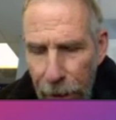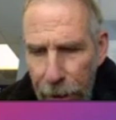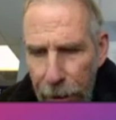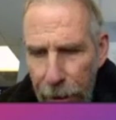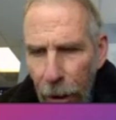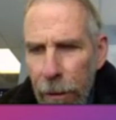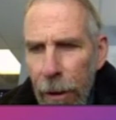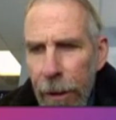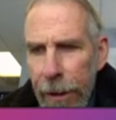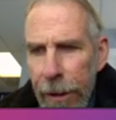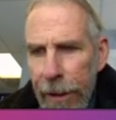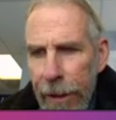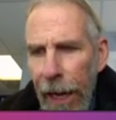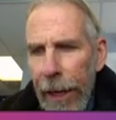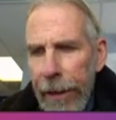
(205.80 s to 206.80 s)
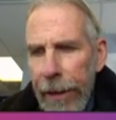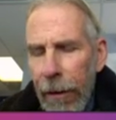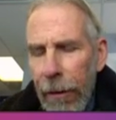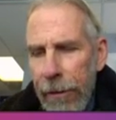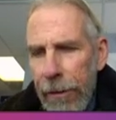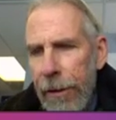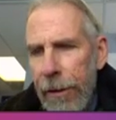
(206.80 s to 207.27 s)
and I'll look at that and
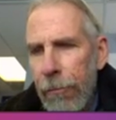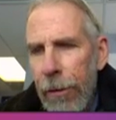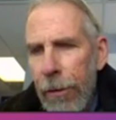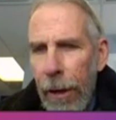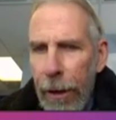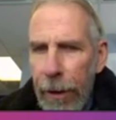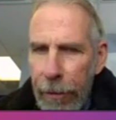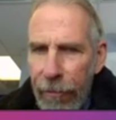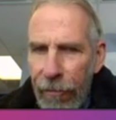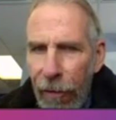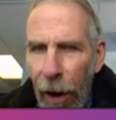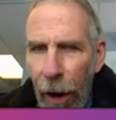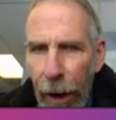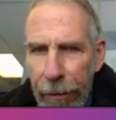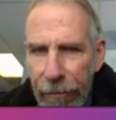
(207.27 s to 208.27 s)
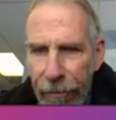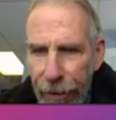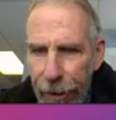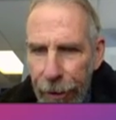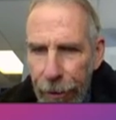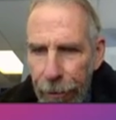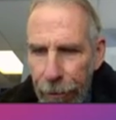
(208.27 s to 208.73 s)
I'll see what I can find for
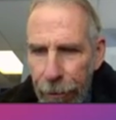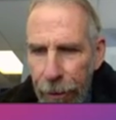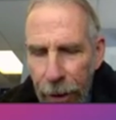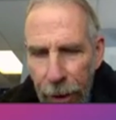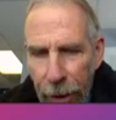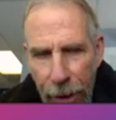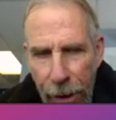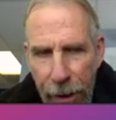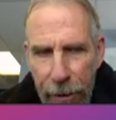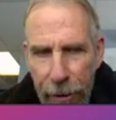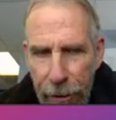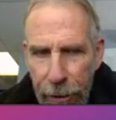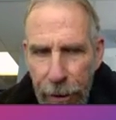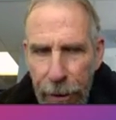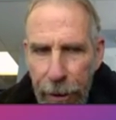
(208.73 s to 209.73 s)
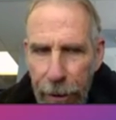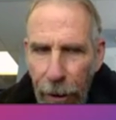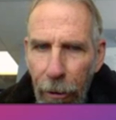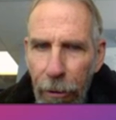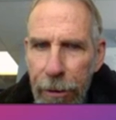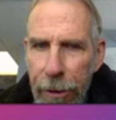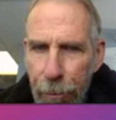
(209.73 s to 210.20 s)
you. So you can
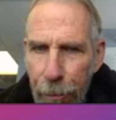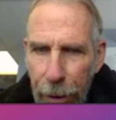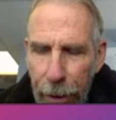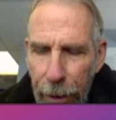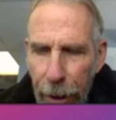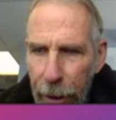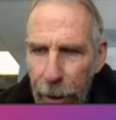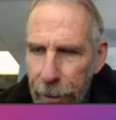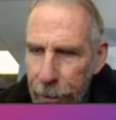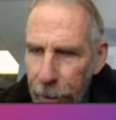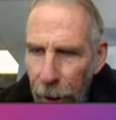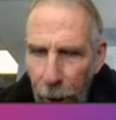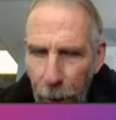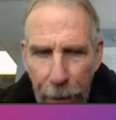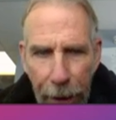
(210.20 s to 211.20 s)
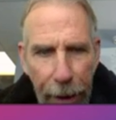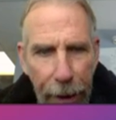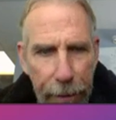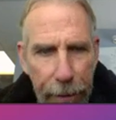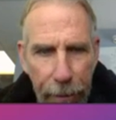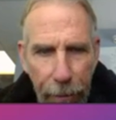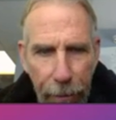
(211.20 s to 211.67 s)
always put a nice
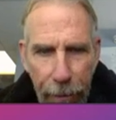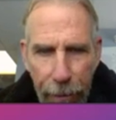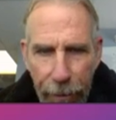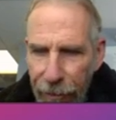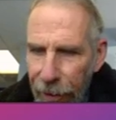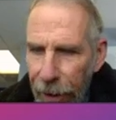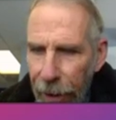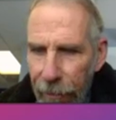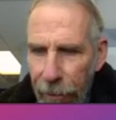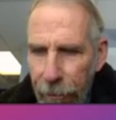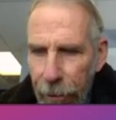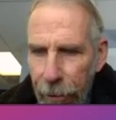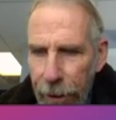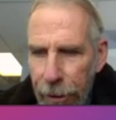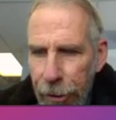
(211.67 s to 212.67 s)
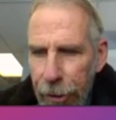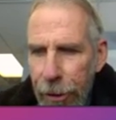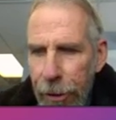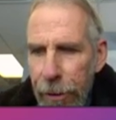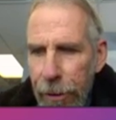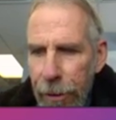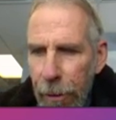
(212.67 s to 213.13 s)
comment, or if you have a
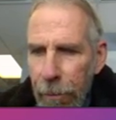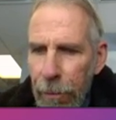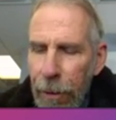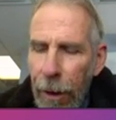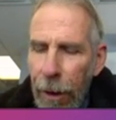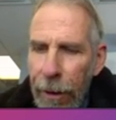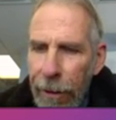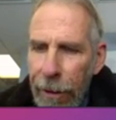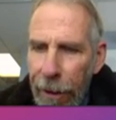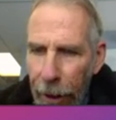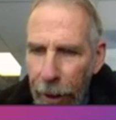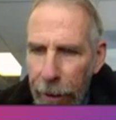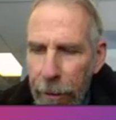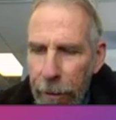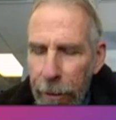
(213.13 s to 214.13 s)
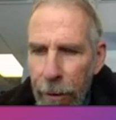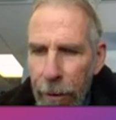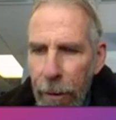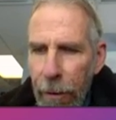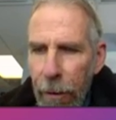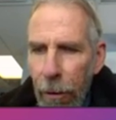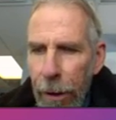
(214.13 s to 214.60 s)
question, something like that,
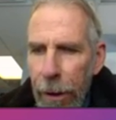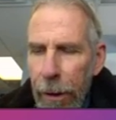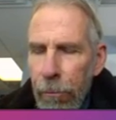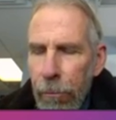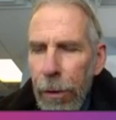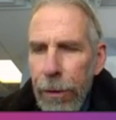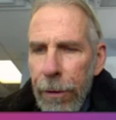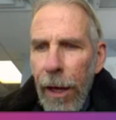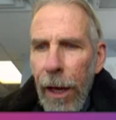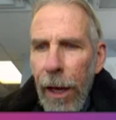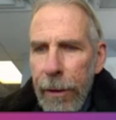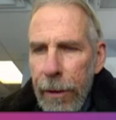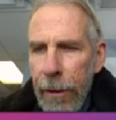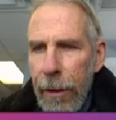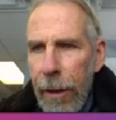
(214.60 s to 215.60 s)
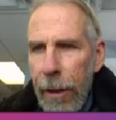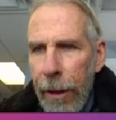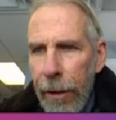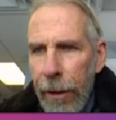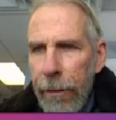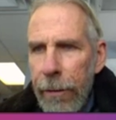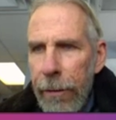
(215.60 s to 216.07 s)
go ahead and put that
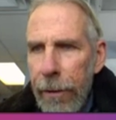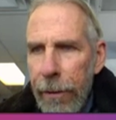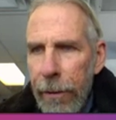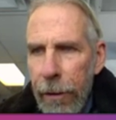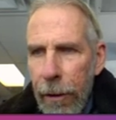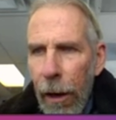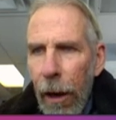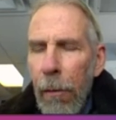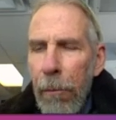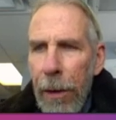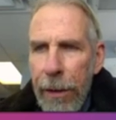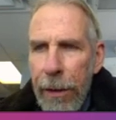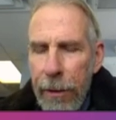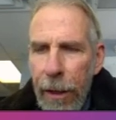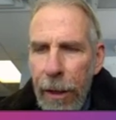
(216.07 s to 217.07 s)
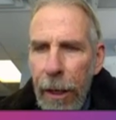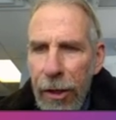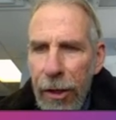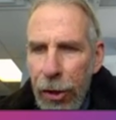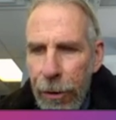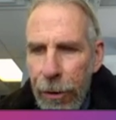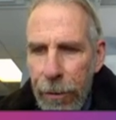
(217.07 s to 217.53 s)
there in the comment
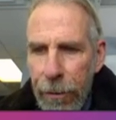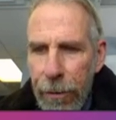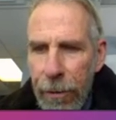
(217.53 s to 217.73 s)
section.